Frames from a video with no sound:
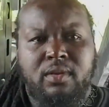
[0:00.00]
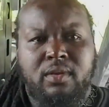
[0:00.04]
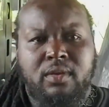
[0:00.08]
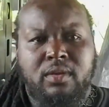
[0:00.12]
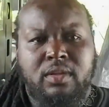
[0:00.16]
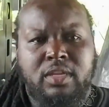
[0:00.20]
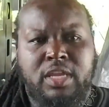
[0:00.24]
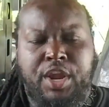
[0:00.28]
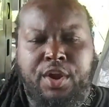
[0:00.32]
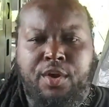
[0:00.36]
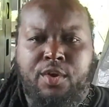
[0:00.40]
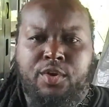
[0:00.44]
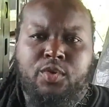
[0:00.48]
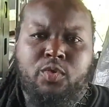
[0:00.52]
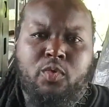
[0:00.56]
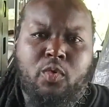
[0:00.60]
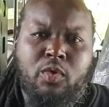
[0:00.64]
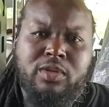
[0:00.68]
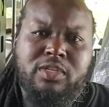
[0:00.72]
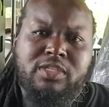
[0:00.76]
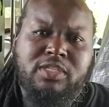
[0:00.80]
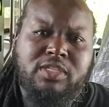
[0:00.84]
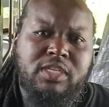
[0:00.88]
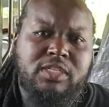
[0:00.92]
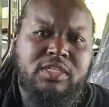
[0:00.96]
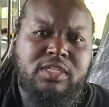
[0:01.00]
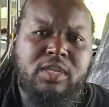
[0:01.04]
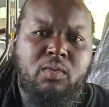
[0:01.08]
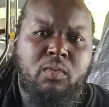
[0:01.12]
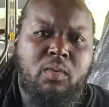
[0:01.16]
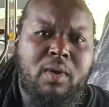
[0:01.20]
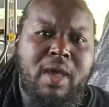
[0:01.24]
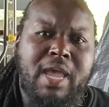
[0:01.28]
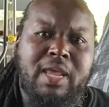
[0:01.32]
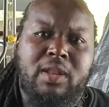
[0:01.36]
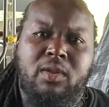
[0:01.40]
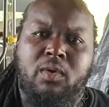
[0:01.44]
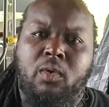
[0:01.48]
geared towards 60
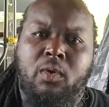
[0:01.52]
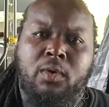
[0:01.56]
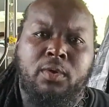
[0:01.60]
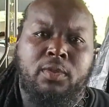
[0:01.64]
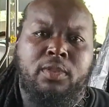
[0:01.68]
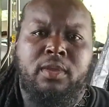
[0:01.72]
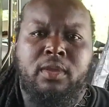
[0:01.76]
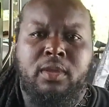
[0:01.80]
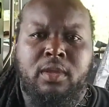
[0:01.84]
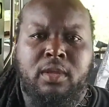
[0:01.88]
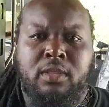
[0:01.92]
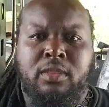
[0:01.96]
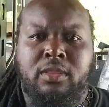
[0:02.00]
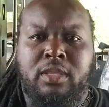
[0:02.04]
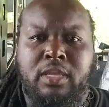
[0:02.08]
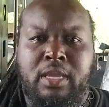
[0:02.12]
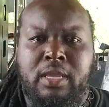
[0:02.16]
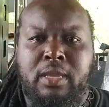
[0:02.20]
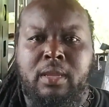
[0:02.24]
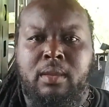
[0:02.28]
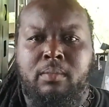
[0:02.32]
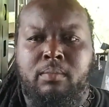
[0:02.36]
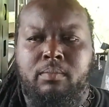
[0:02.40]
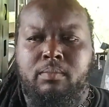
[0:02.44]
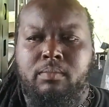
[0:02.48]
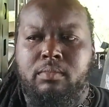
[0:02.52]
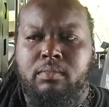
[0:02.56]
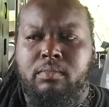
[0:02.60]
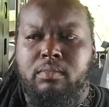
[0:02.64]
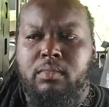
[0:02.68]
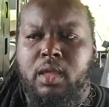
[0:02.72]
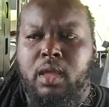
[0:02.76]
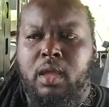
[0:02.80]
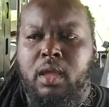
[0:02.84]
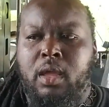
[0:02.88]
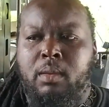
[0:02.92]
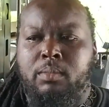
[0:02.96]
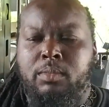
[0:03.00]
watt, or the
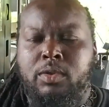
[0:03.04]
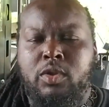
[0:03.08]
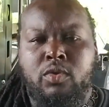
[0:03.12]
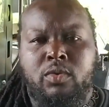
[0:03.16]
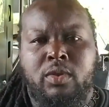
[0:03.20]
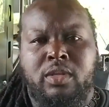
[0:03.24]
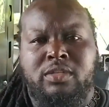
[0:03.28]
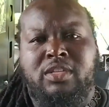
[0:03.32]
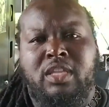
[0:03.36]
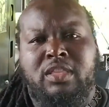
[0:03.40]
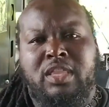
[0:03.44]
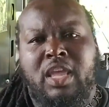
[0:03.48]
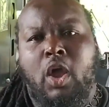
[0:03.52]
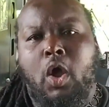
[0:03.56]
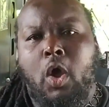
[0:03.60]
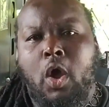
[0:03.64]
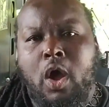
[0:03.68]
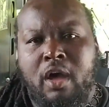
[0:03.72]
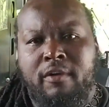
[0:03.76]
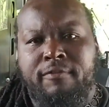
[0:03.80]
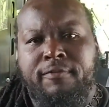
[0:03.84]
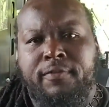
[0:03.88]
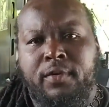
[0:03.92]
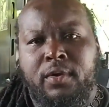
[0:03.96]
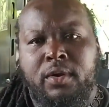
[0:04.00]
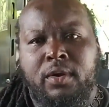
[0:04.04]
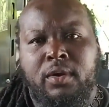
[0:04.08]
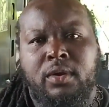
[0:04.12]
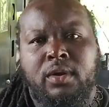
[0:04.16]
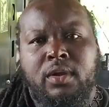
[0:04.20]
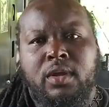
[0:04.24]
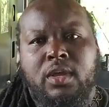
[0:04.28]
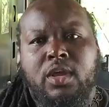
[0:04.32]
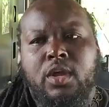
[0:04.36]
units that they offer